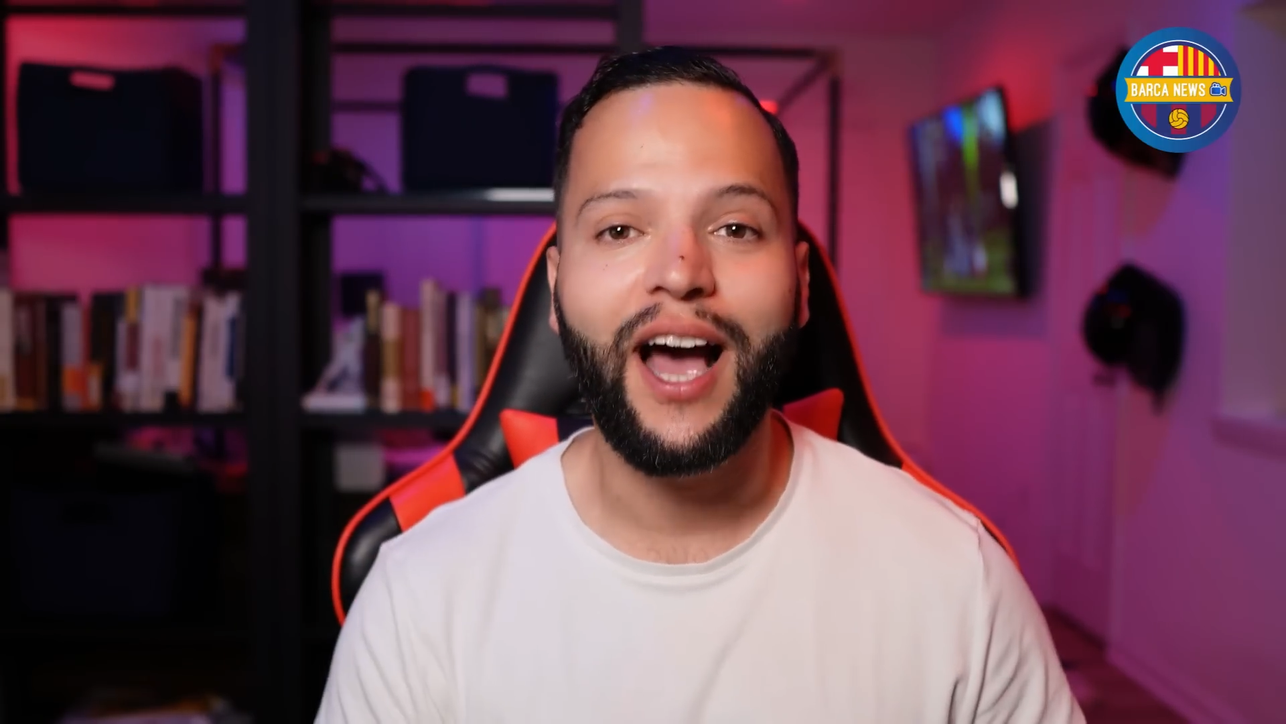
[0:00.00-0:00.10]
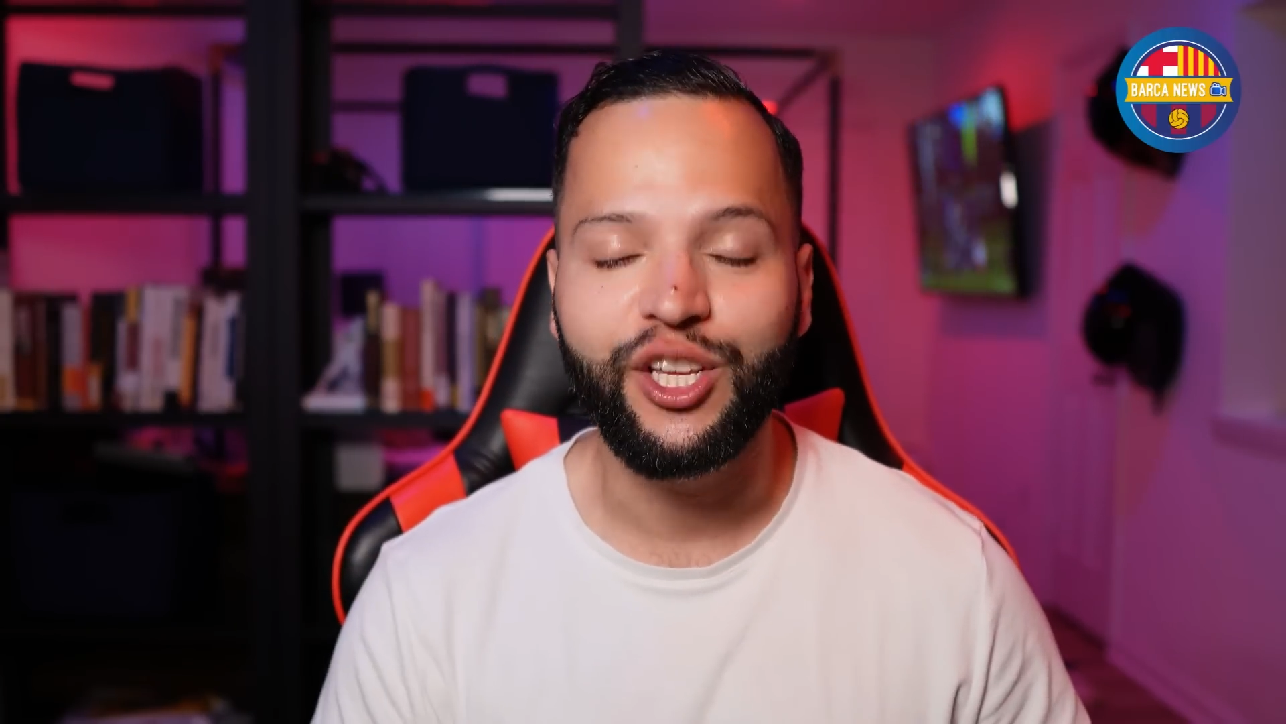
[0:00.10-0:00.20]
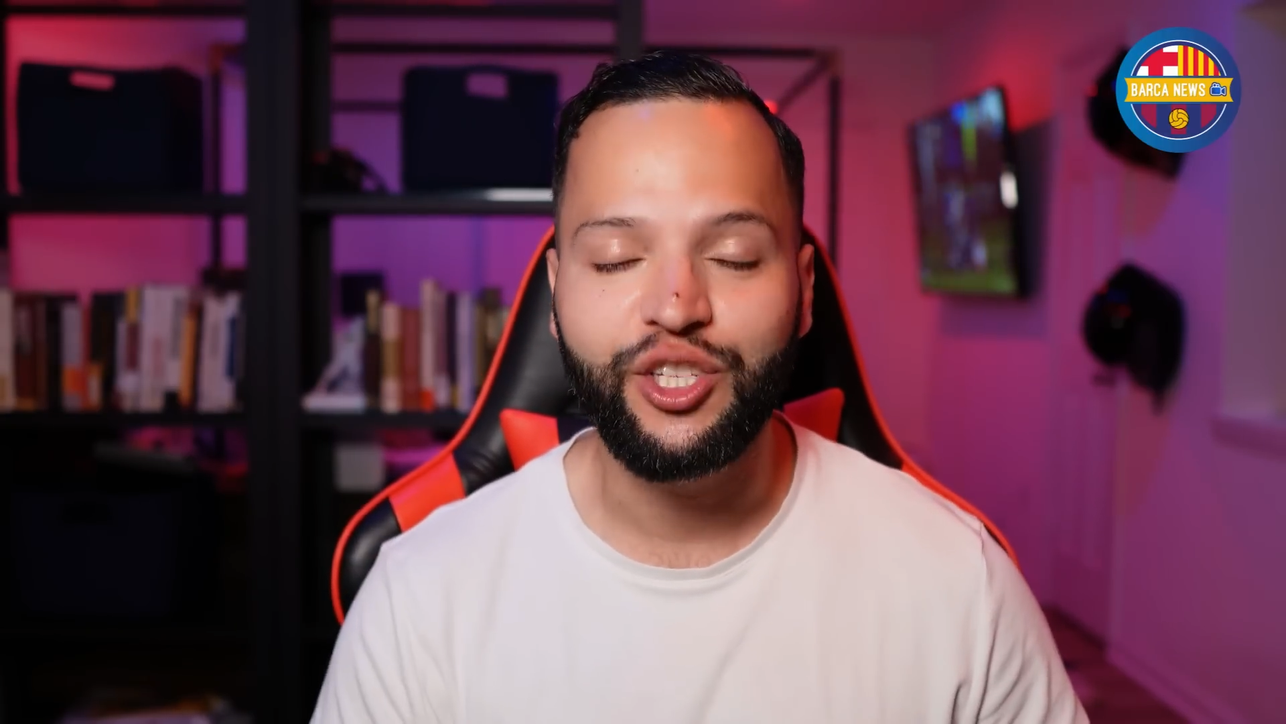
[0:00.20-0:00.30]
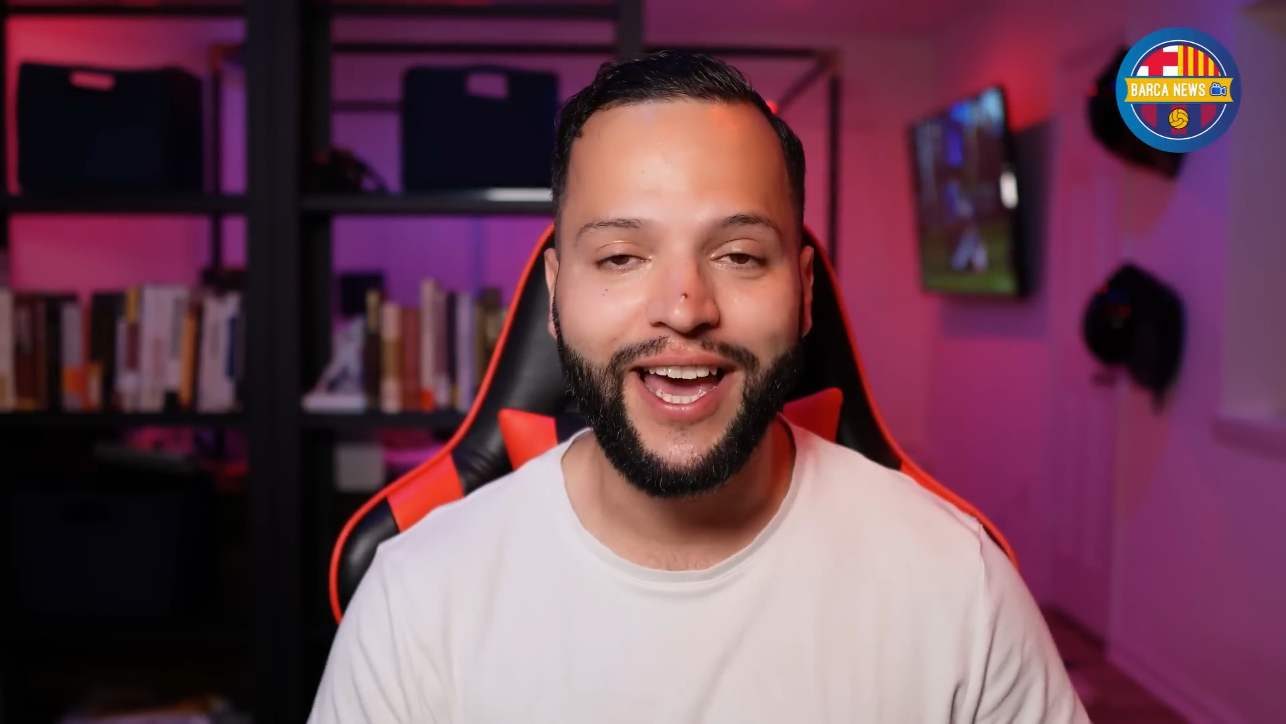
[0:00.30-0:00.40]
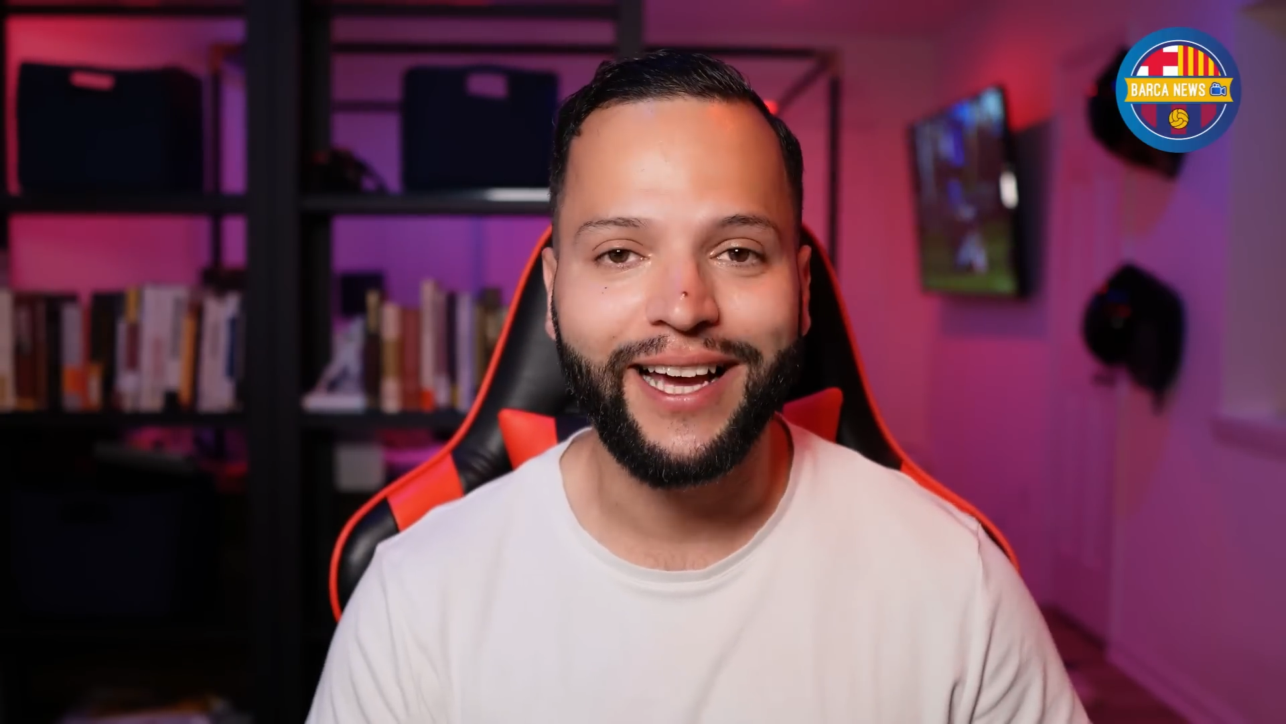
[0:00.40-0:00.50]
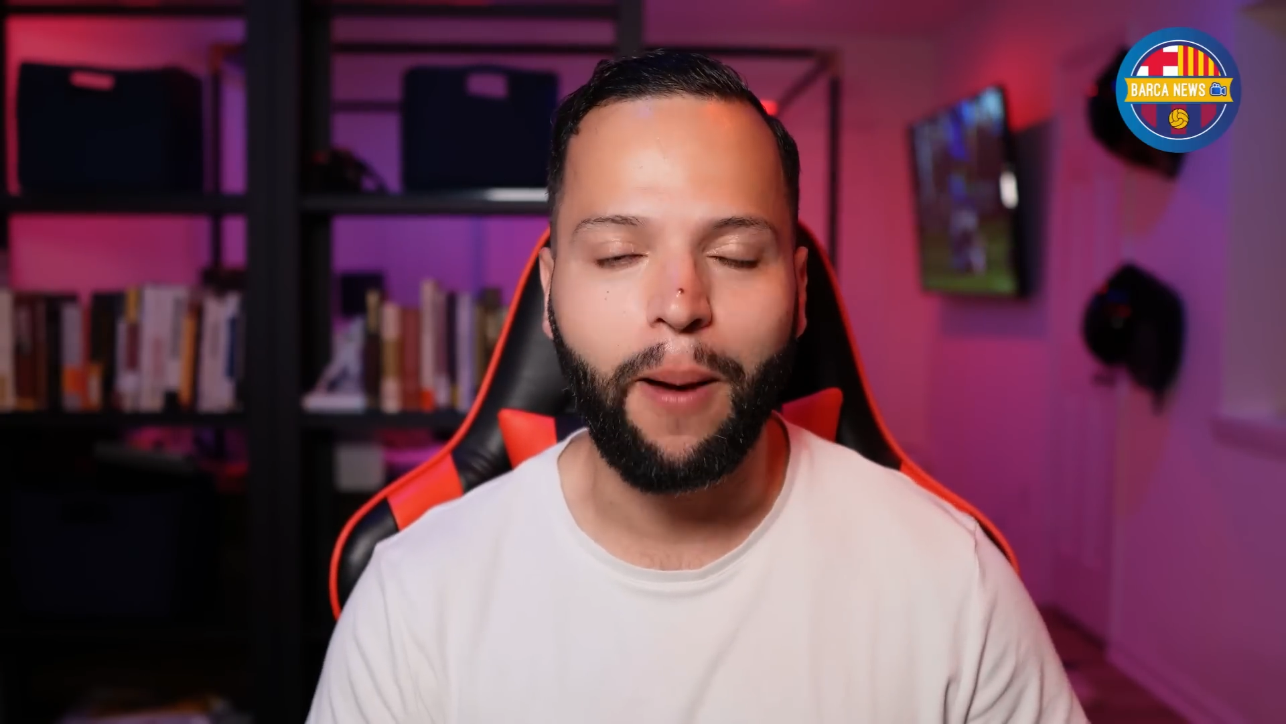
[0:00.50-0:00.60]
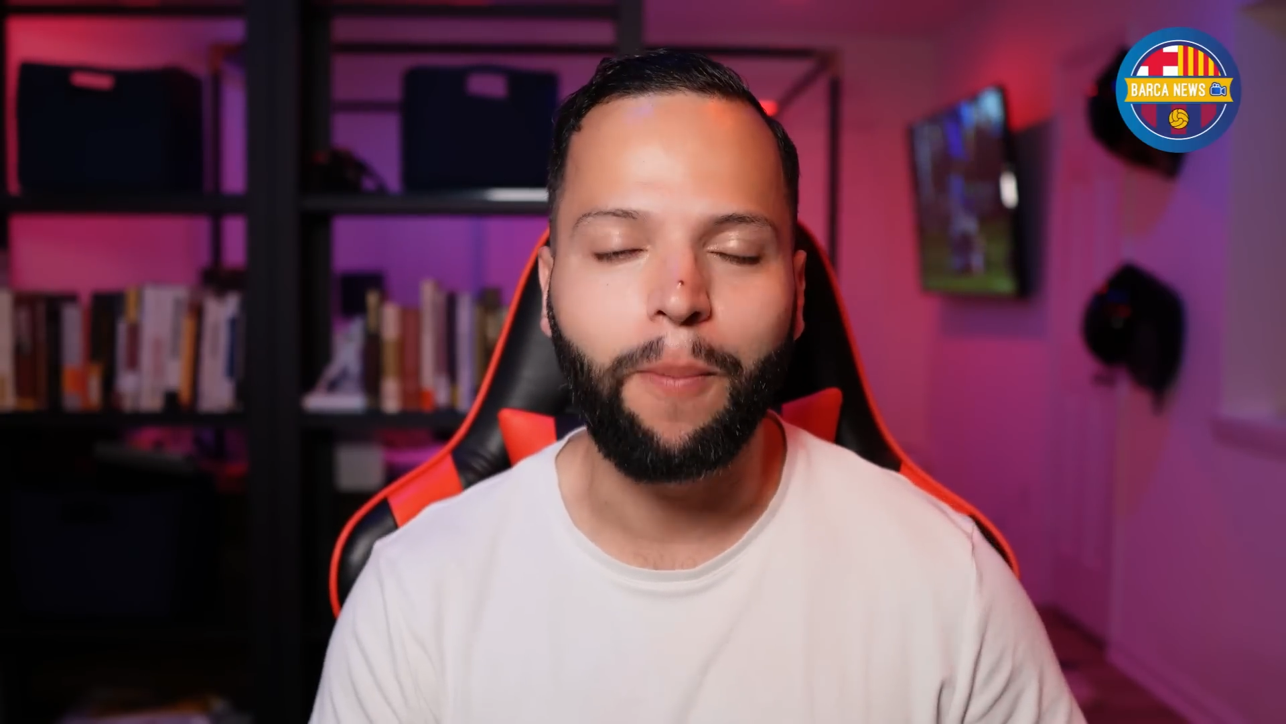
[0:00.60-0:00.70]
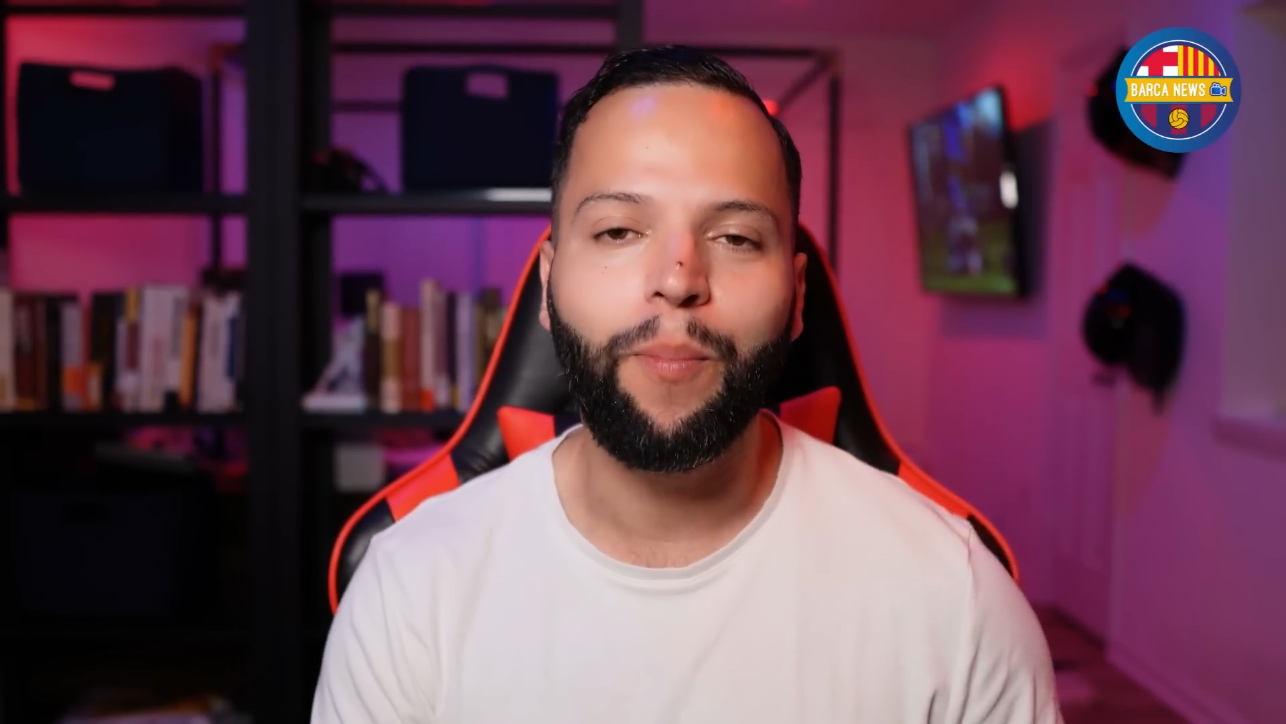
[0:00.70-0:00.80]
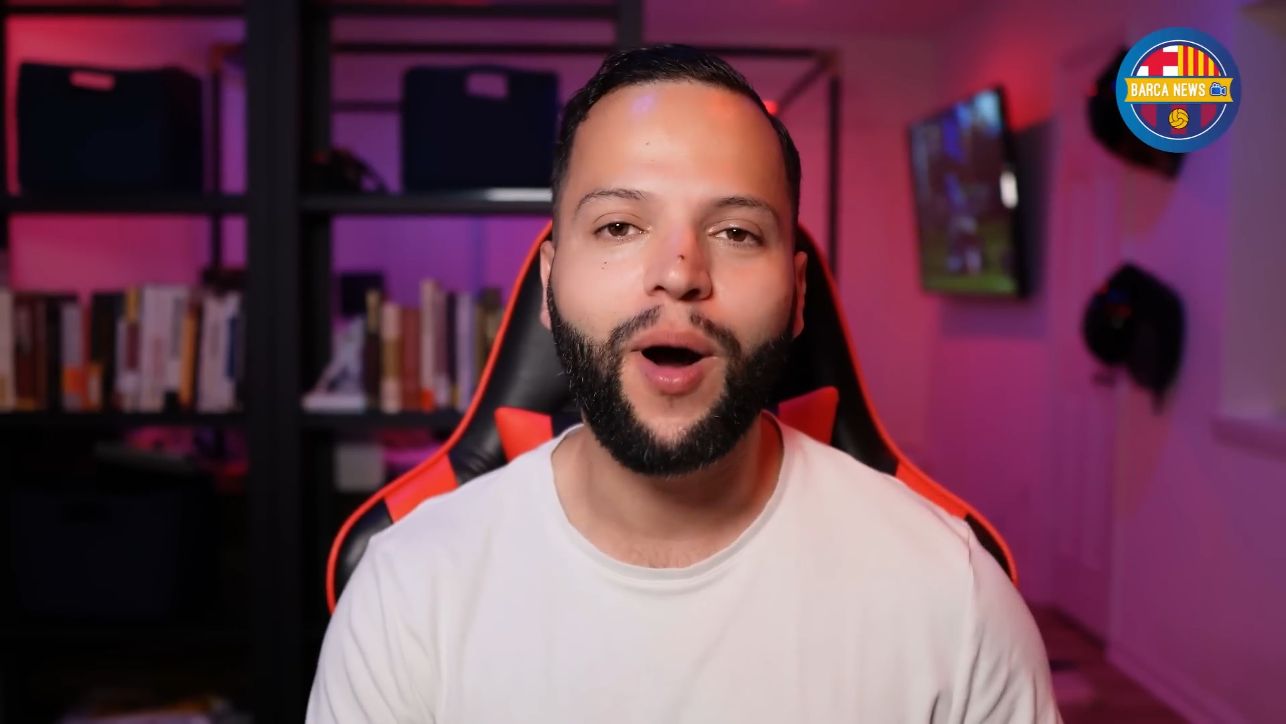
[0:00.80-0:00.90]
hijack